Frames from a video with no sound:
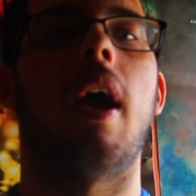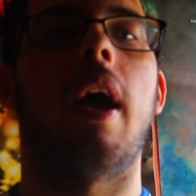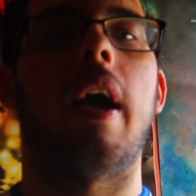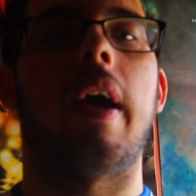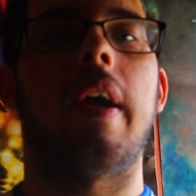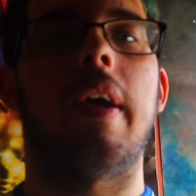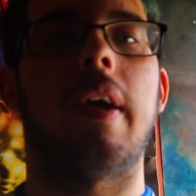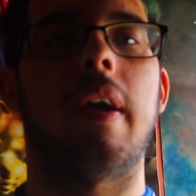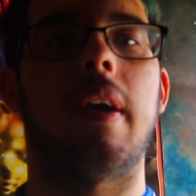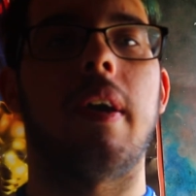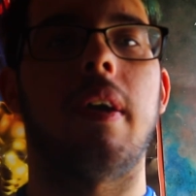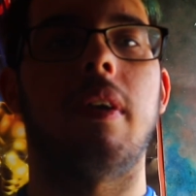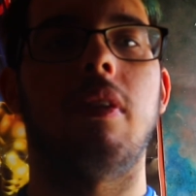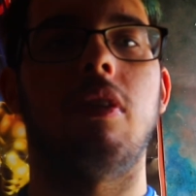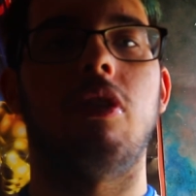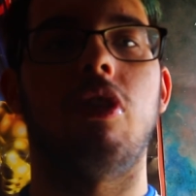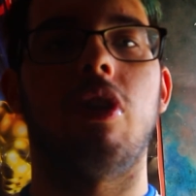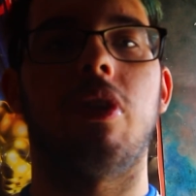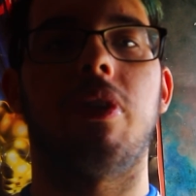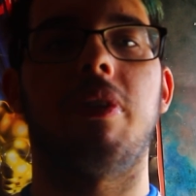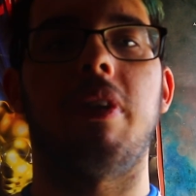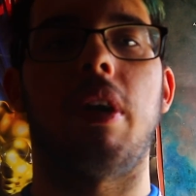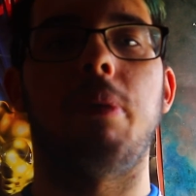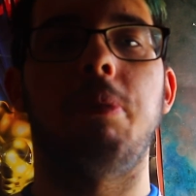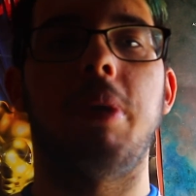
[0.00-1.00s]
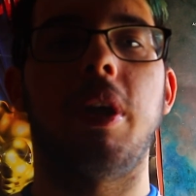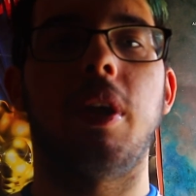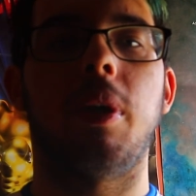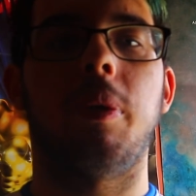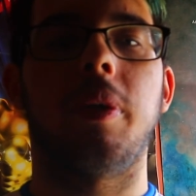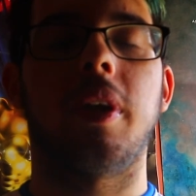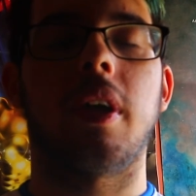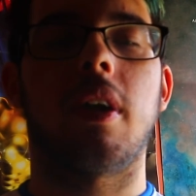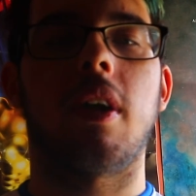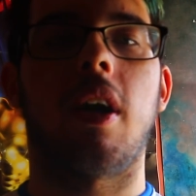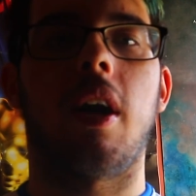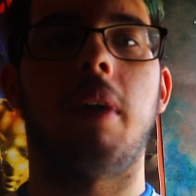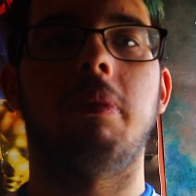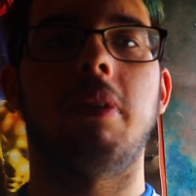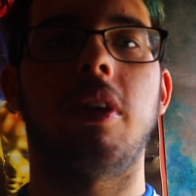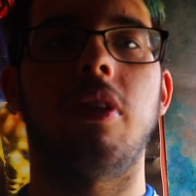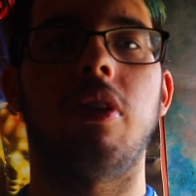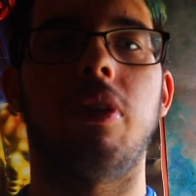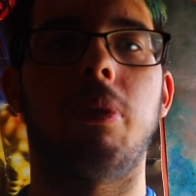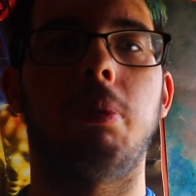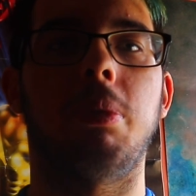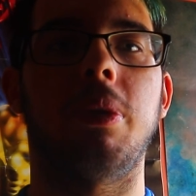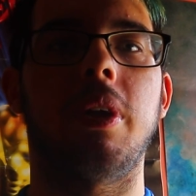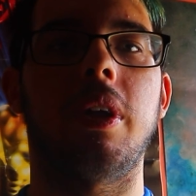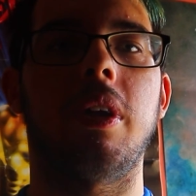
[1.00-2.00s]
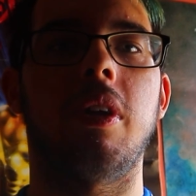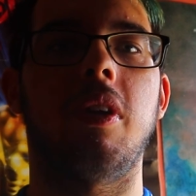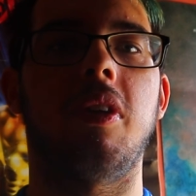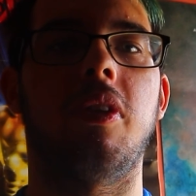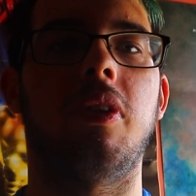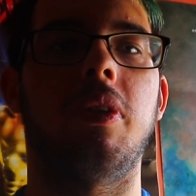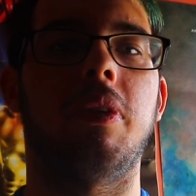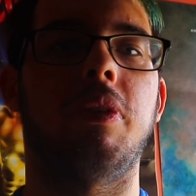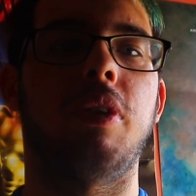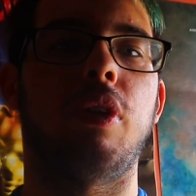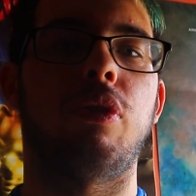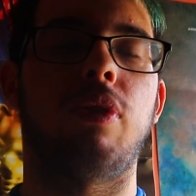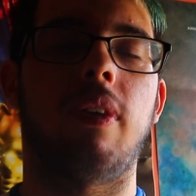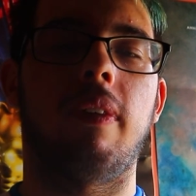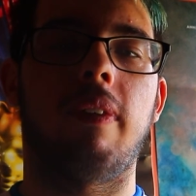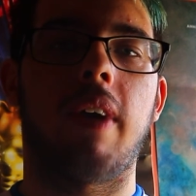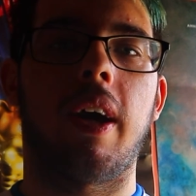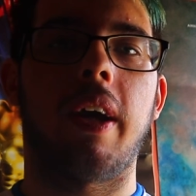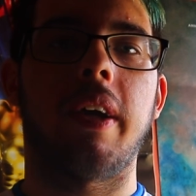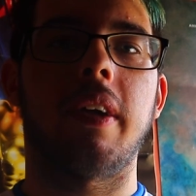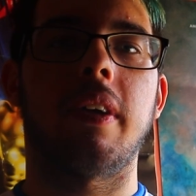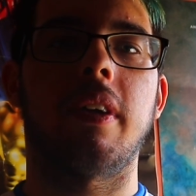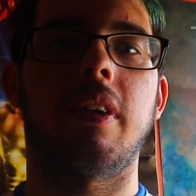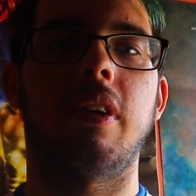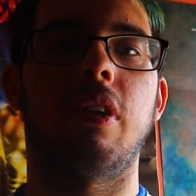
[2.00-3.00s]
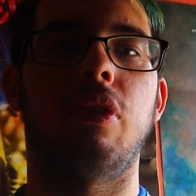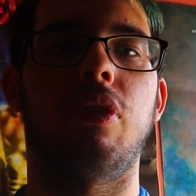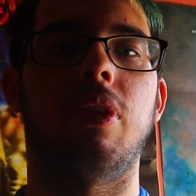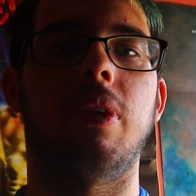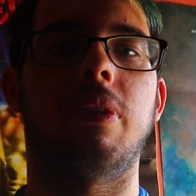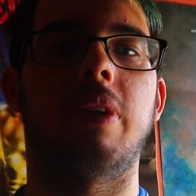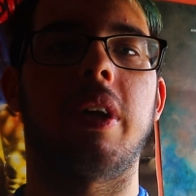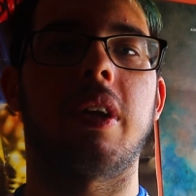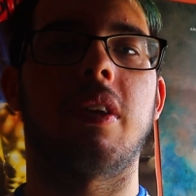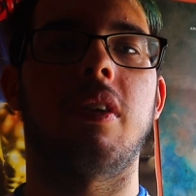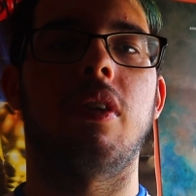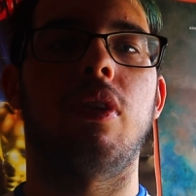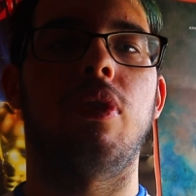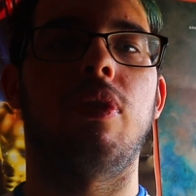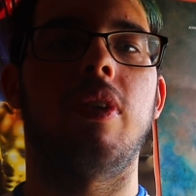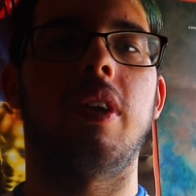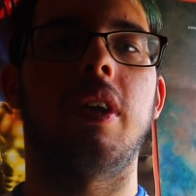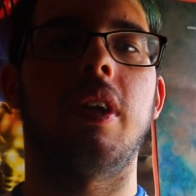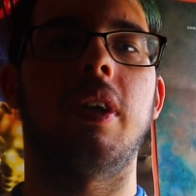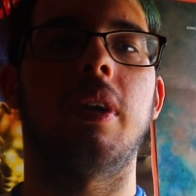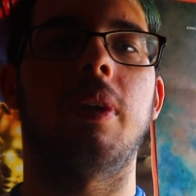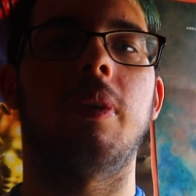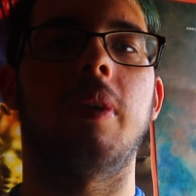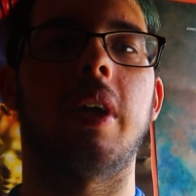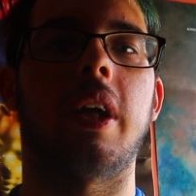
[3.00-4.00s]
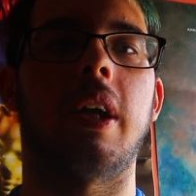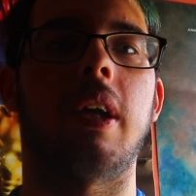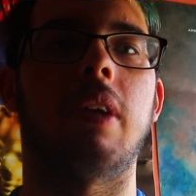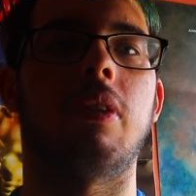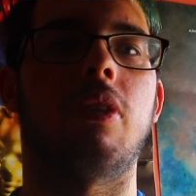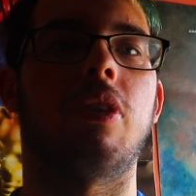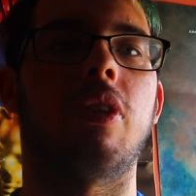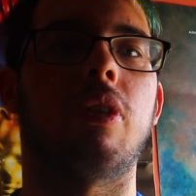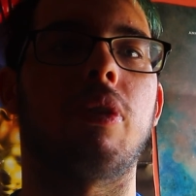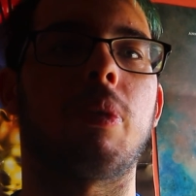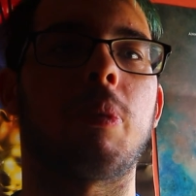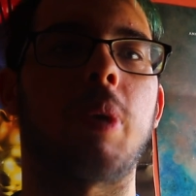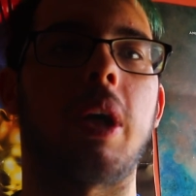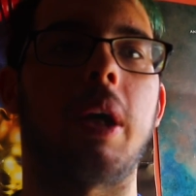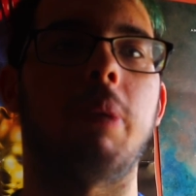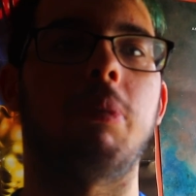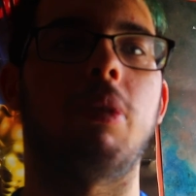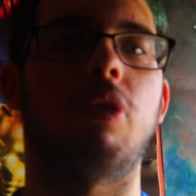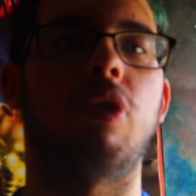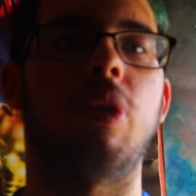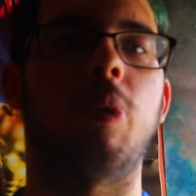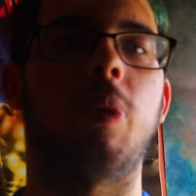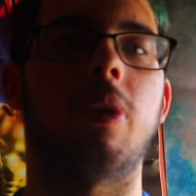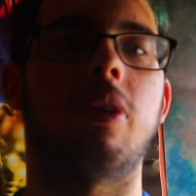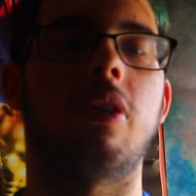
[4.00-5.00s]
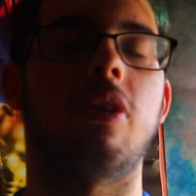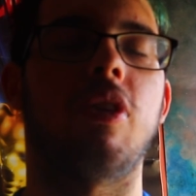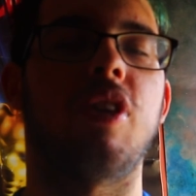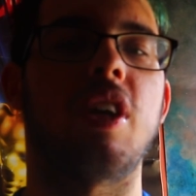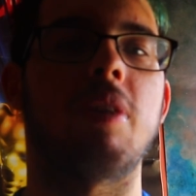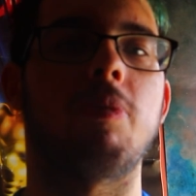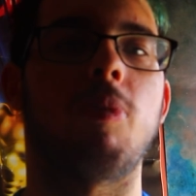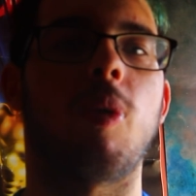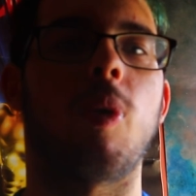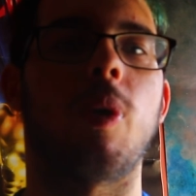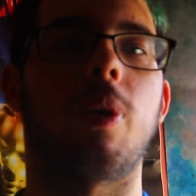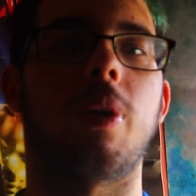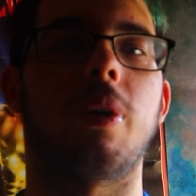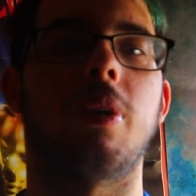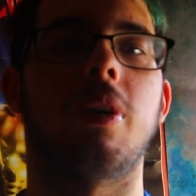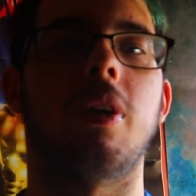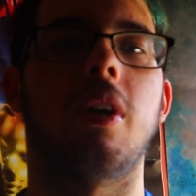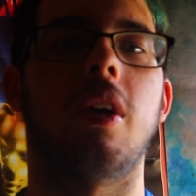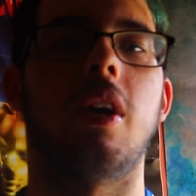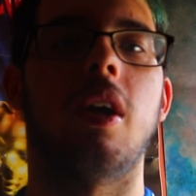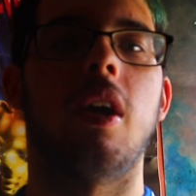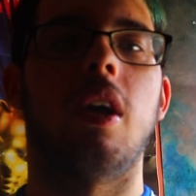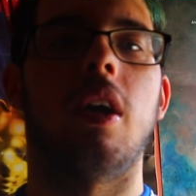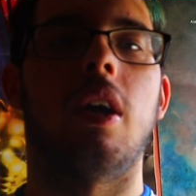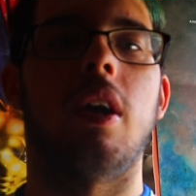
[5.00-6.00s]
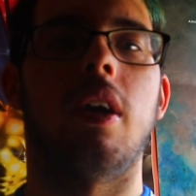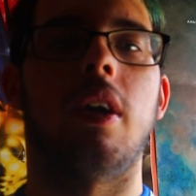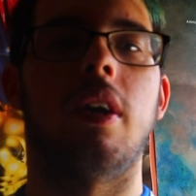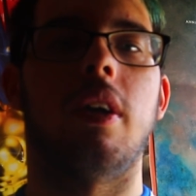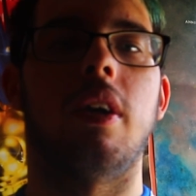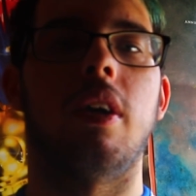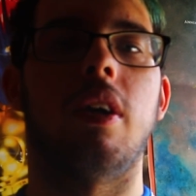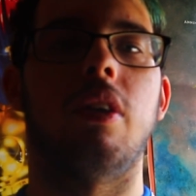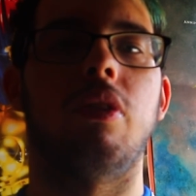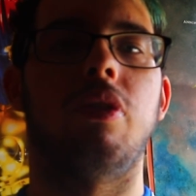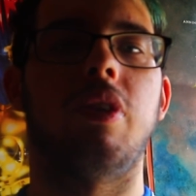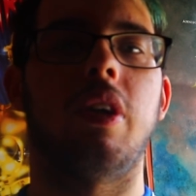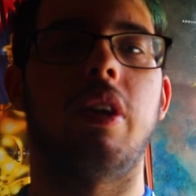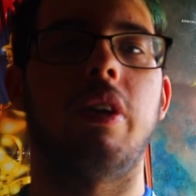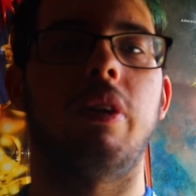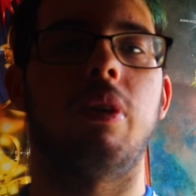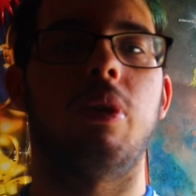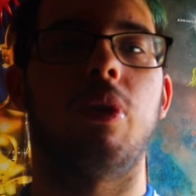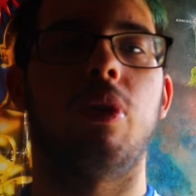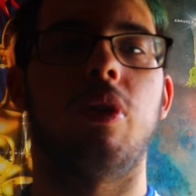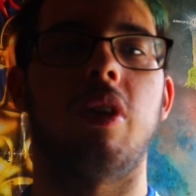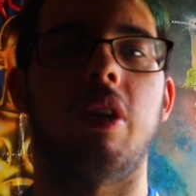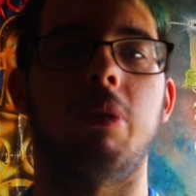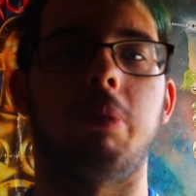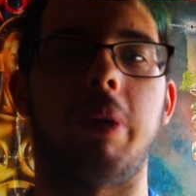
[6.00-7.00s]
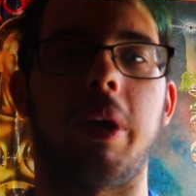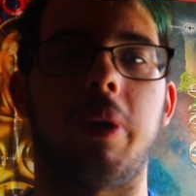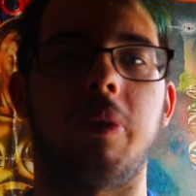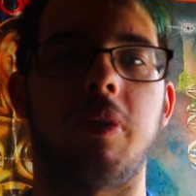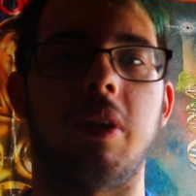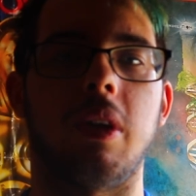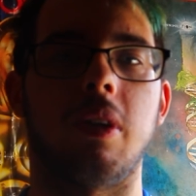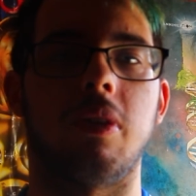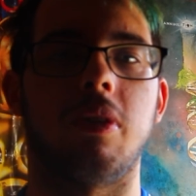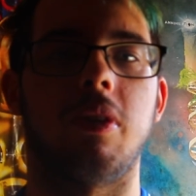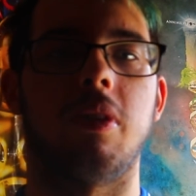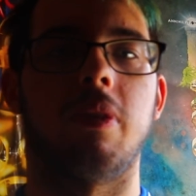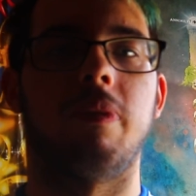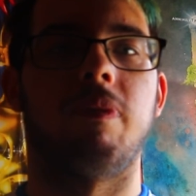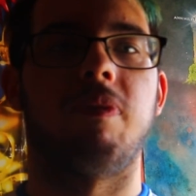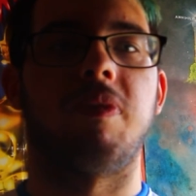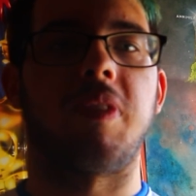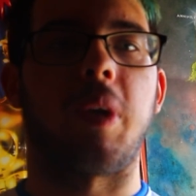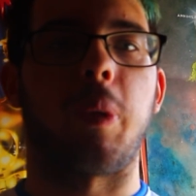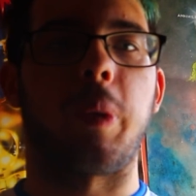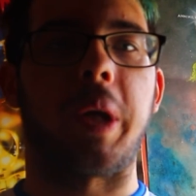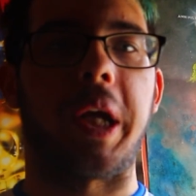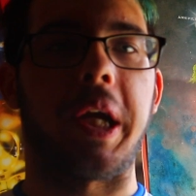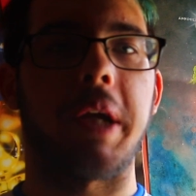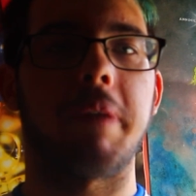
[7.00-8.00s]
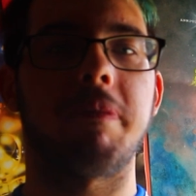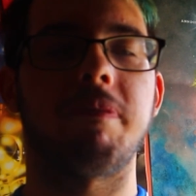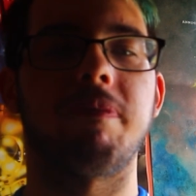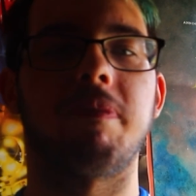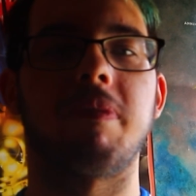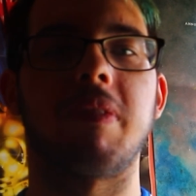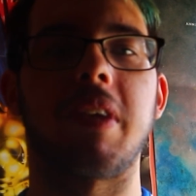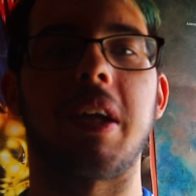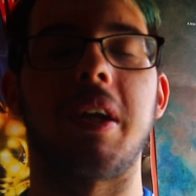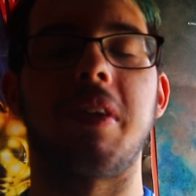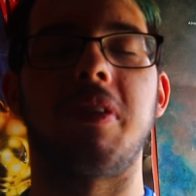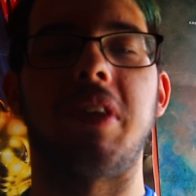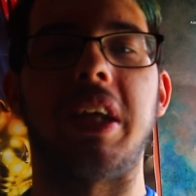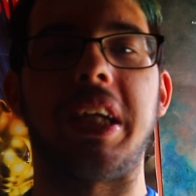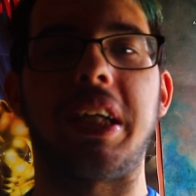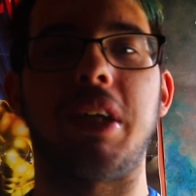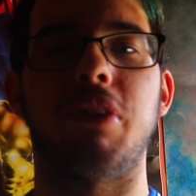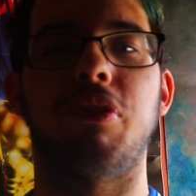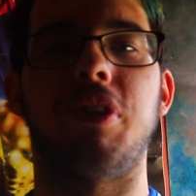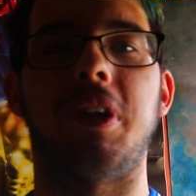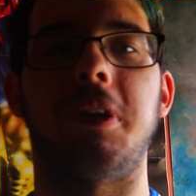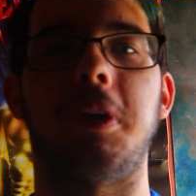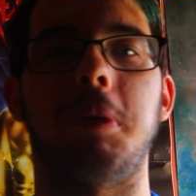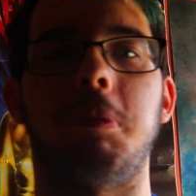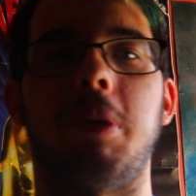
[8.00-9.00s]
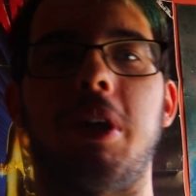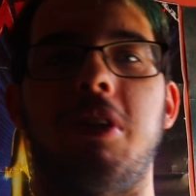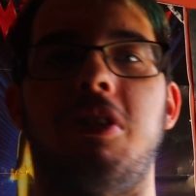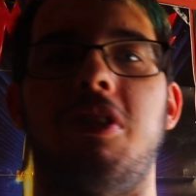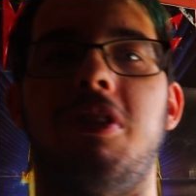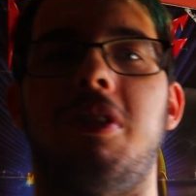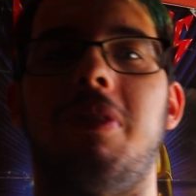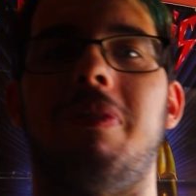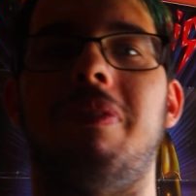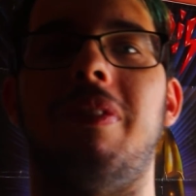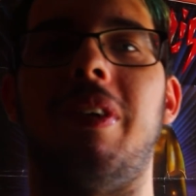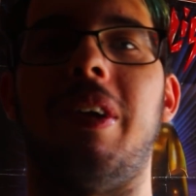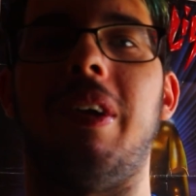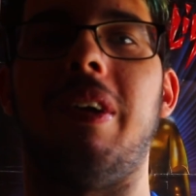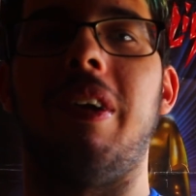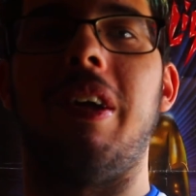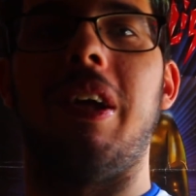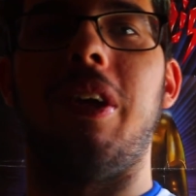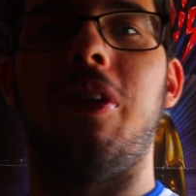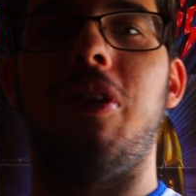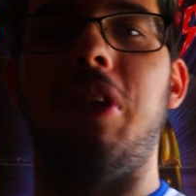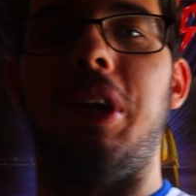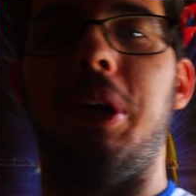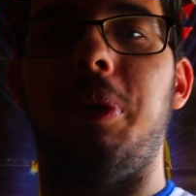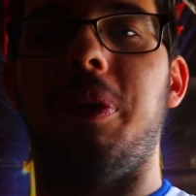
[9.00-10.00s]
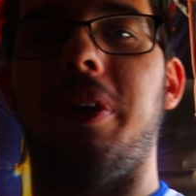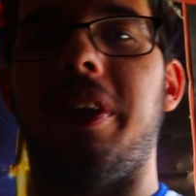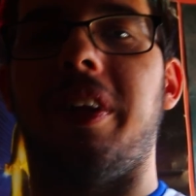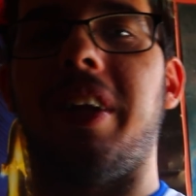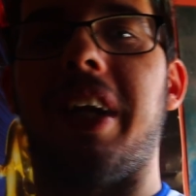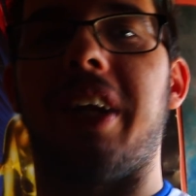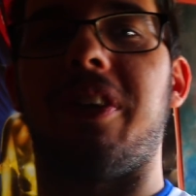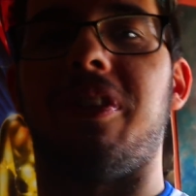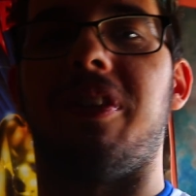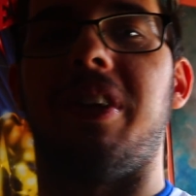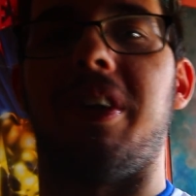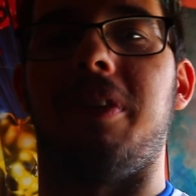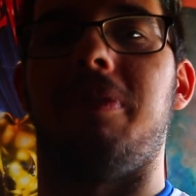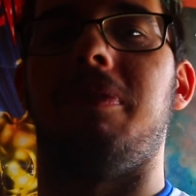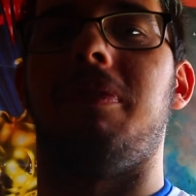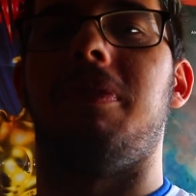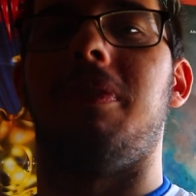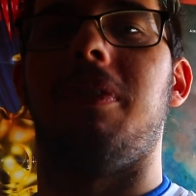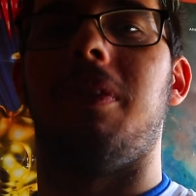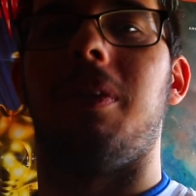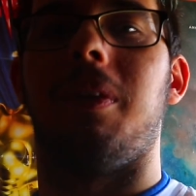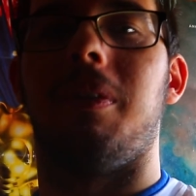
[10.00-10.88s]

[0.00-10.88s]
And just let me know in the comments. Please leave a like if you like this video, and subscribe if you want to see more videos about this. Okay? Thank you very much. See you in the next time.